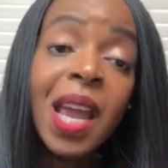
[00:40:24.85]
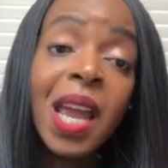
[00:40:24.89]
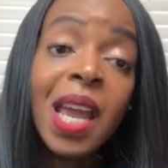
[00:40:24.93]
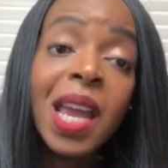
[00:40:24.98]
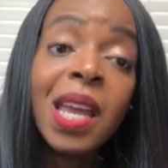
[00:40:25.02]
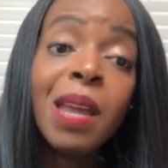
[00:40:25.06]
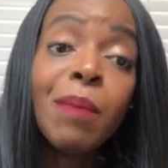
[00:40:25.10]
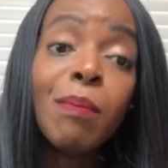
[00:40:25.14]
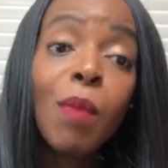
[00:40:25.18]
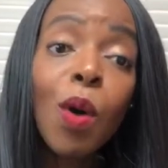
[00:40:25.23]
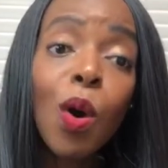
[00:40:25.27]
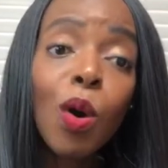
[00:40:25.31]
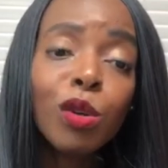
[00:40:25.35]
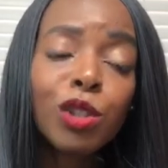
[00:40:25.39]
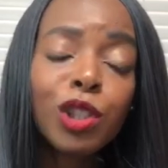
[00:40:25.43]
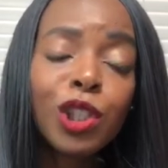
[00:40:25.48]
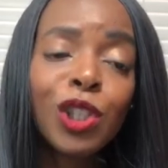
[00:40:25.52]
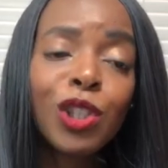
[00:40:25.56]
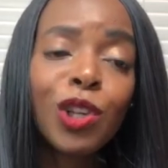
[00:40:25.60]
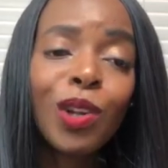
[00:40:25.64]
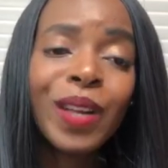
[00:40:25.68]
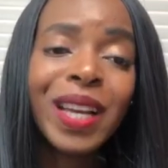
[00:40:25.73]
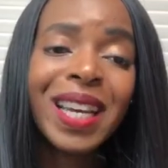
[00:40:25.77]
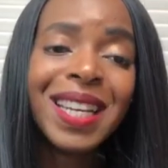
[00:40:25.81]

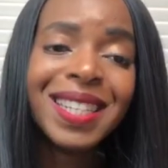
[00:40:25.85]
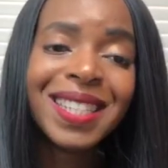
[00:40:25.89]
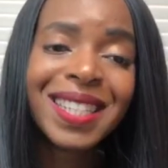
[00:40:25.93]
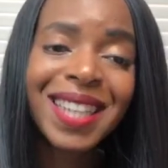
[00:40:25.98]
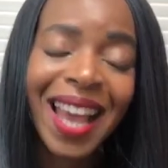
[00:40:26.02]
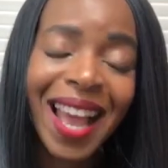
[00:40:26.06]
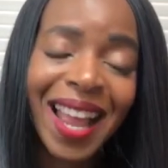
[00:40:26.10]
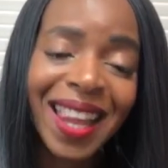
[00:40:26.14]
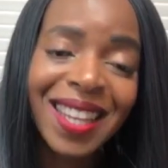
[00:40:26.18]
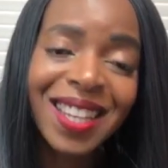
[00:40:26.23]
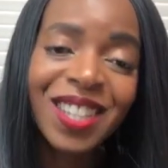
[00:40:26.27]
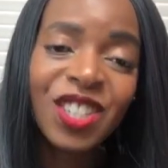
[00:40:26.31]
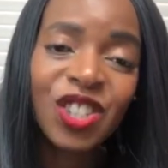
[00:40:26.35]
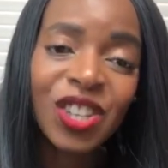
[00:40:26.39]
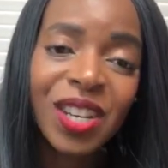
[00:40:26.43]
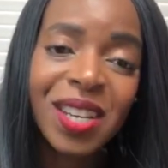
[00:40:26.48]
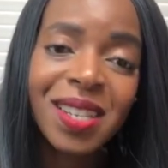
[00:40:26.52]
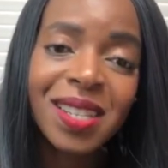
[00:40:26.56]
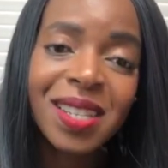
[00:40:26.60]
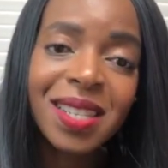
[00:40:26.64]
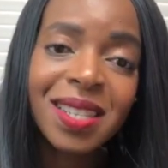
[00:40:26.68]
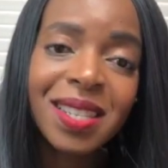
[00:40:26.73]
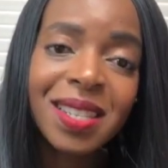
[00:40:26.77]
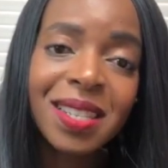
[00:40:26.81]
Emotional
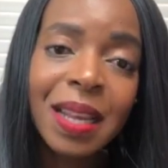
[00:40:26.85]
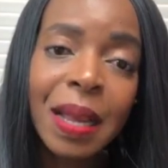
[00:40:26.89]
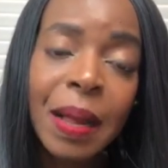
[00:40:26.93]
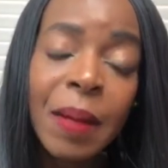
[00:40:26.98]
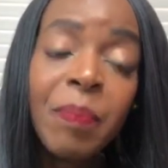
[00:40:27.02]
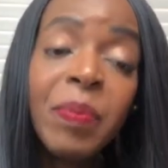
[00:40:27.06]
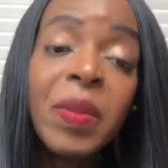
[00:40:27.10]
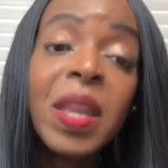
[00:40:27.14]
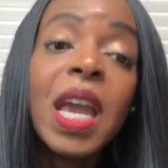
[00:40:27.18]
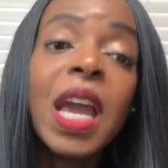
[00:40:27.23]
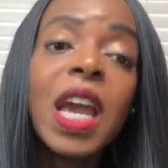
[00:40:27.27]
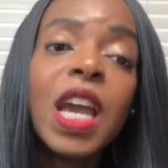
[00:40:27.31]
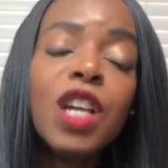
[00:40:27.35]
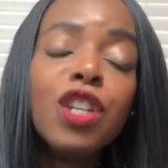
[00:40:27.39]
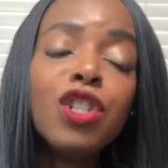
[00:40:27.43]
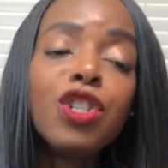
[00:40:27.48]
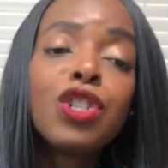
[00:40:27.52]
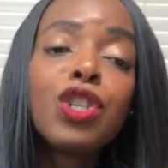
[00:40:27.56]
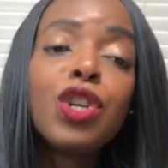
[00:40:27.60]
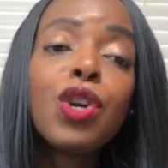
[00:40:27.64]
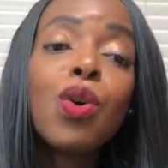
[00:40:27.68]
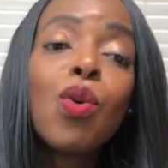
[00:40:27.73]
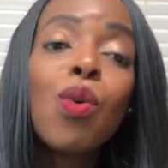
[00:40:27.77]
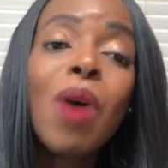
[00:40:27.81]
intelligence is
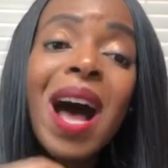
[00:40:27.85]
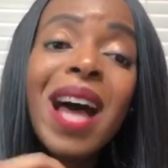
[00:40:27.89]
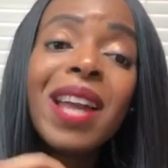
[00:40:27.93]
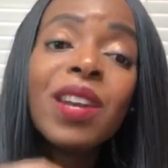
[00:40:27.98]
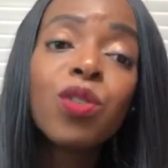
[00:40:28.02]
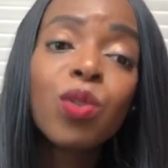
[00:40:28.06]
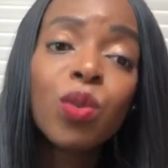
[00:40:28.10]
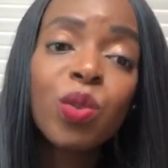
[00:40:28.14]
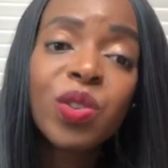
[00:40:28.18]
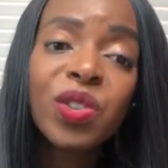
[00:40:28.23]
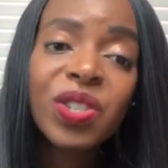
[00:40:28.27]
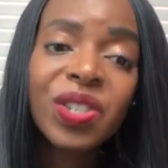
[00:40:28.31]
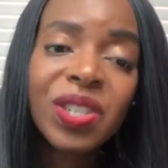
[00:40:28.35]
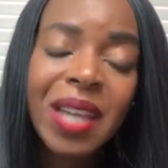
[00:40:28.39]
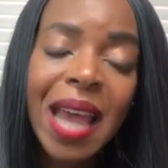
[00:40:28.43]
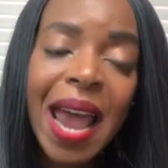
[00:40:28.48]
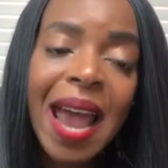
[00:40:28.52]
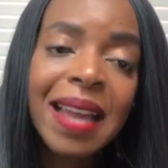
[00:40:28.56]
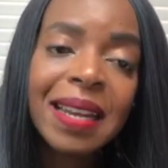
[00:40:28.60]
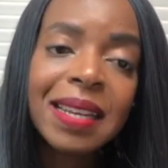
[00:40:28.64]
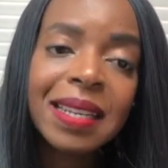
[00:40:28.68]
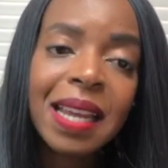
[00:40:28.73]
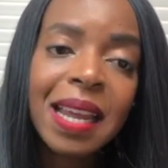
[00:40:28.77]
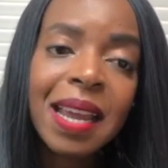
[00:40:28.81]
you
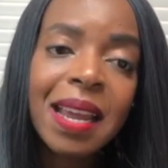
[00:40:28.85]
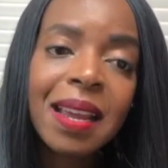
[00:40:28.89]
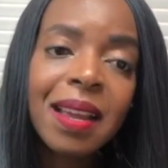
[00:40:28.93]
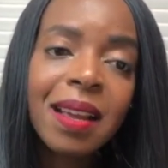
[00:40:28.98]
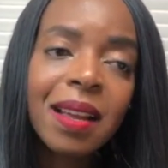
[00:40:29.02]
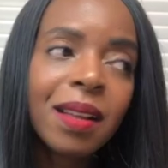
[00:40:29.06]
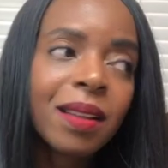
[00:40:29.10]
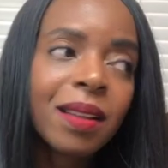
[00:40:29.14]
understanding.